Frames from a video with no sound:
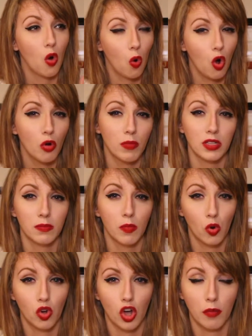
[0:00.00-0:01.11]
almost
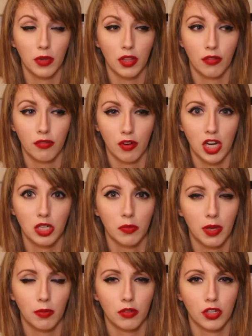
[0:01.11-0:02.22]
more common than thrush.
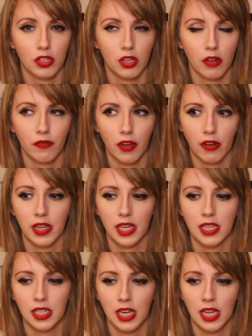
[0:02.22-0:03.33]
People just very
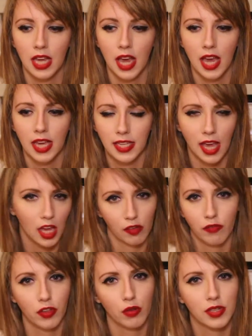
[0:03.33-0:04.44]
easily get
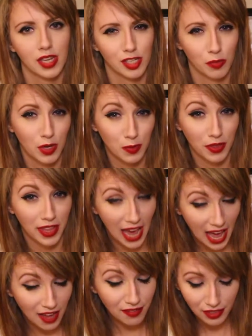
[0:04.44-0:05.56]
confused as to which one they
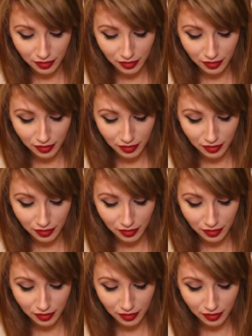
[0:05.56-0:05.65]
have.